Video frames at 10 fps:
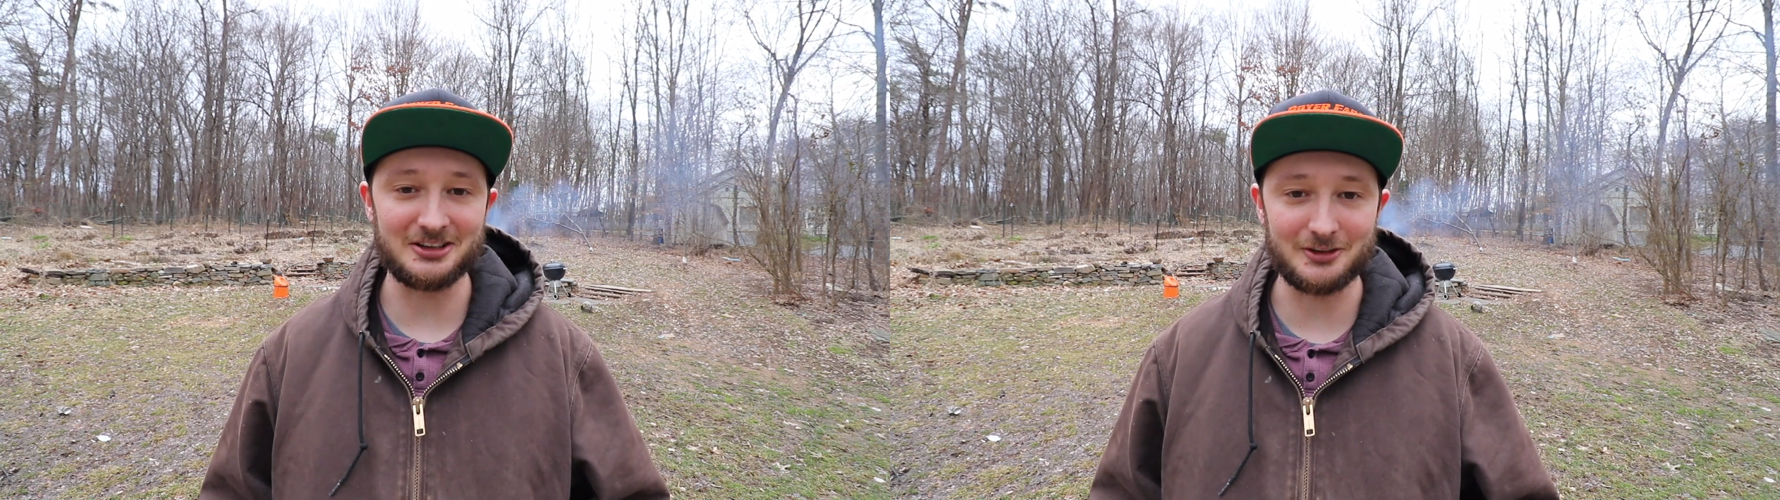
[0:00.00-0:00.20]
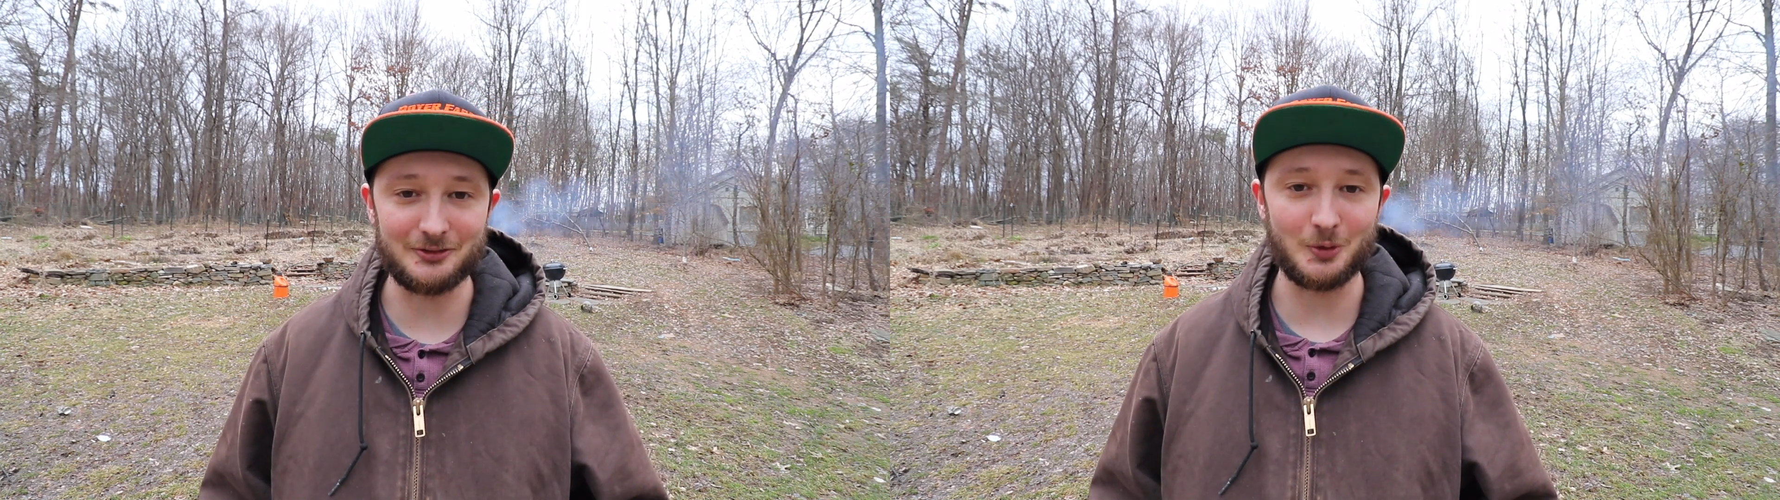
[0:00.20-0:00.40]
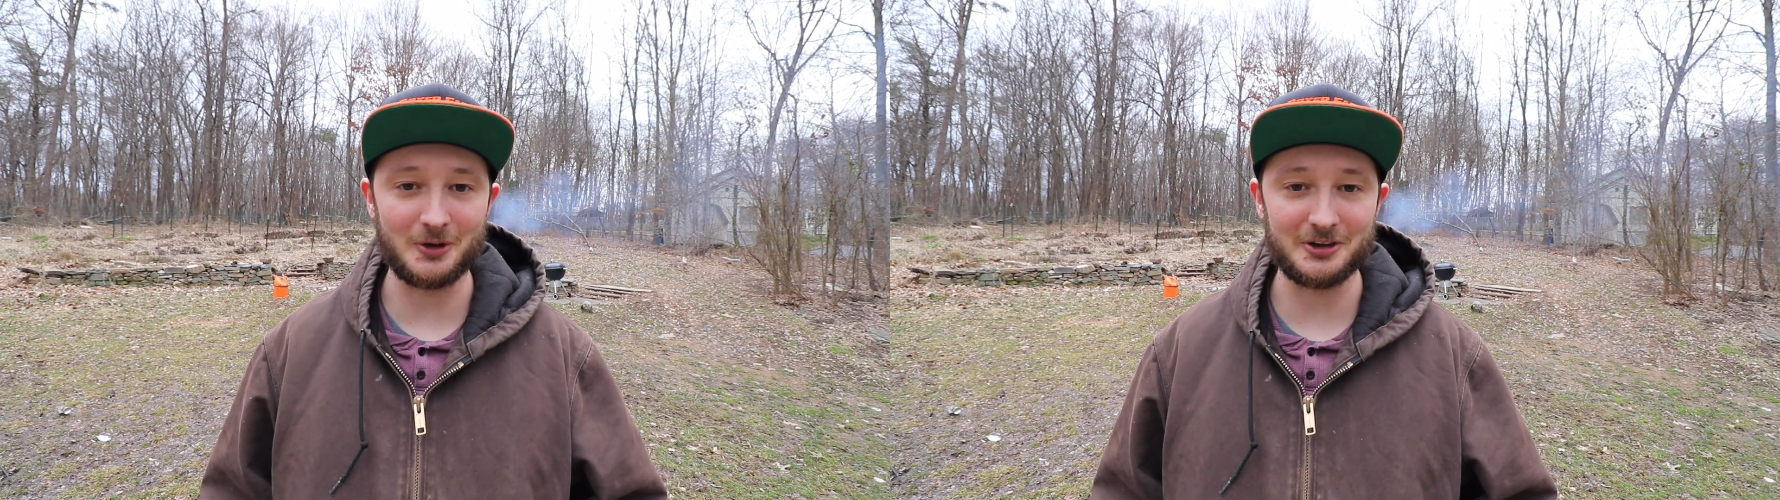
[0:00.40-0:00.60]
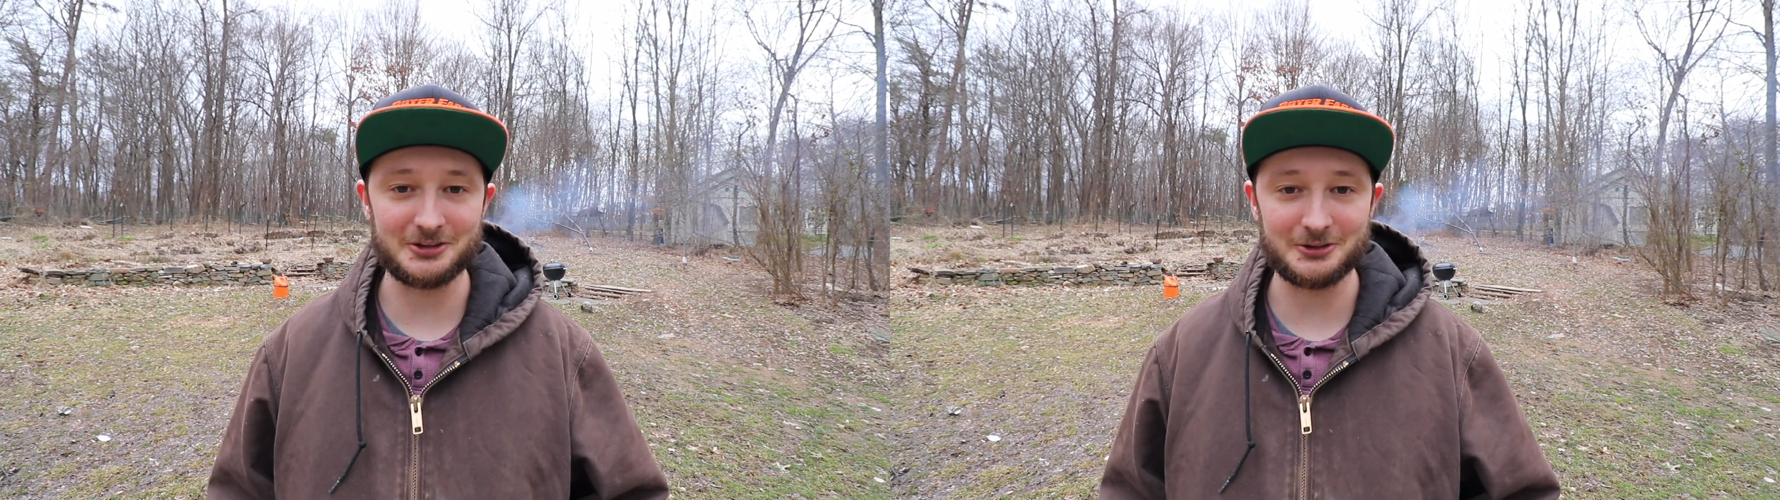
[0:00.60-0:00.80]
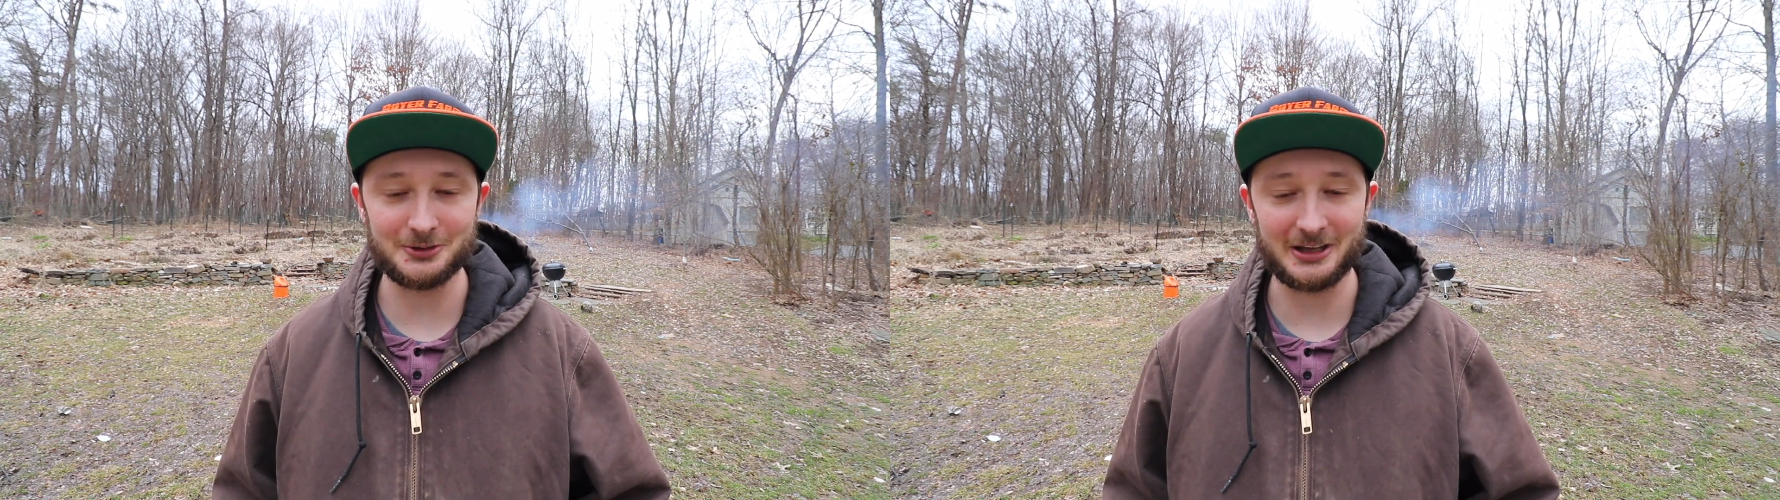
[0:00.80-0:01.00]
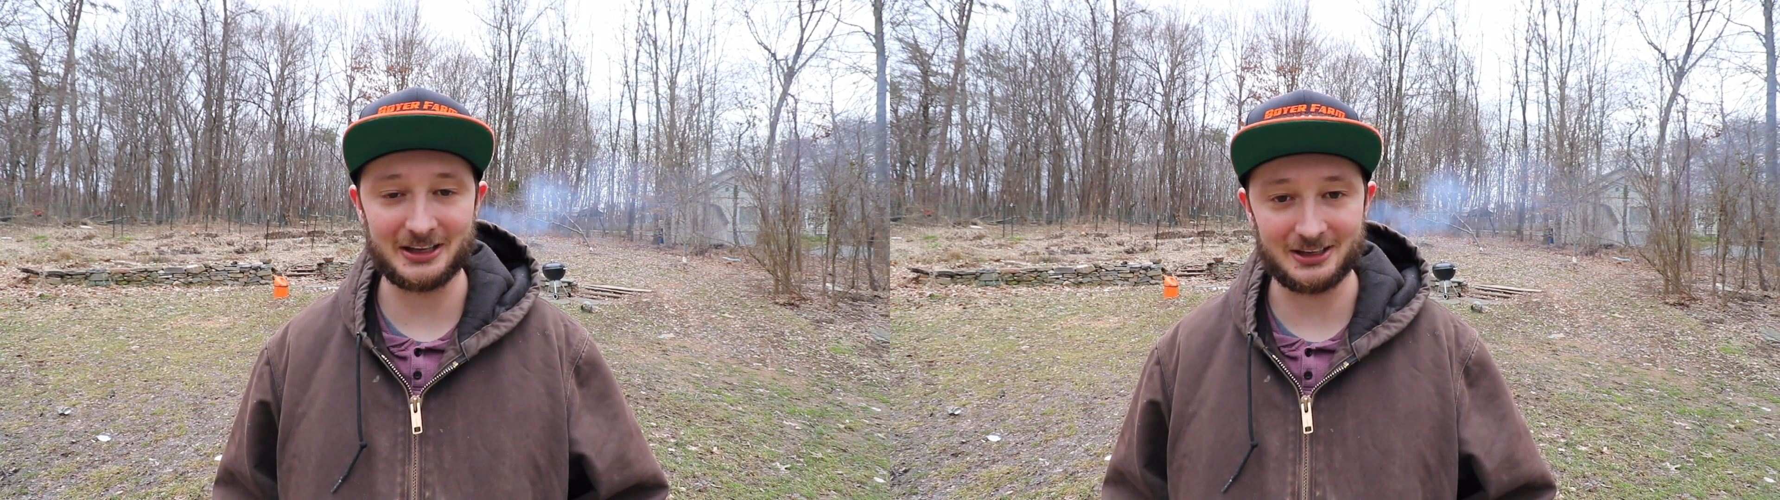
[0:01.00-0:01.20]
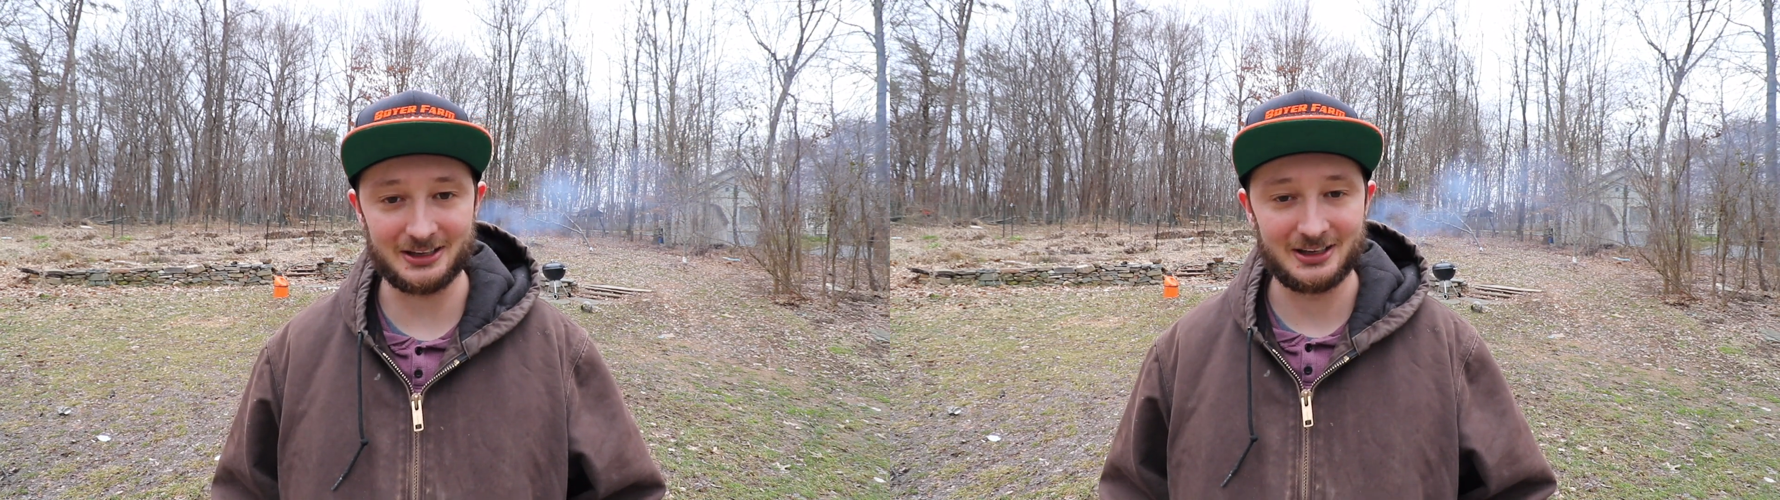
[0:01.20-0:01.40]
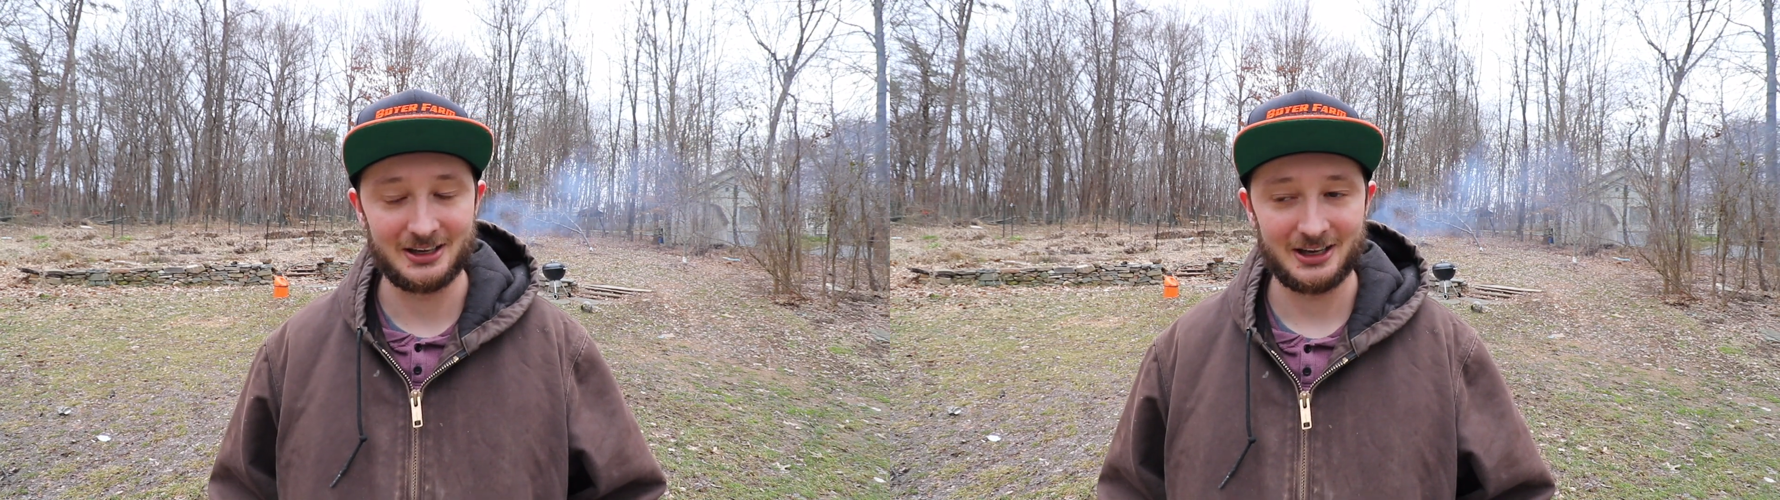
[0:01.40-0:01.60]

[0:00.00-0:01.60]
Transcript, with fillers: look forward to, like a,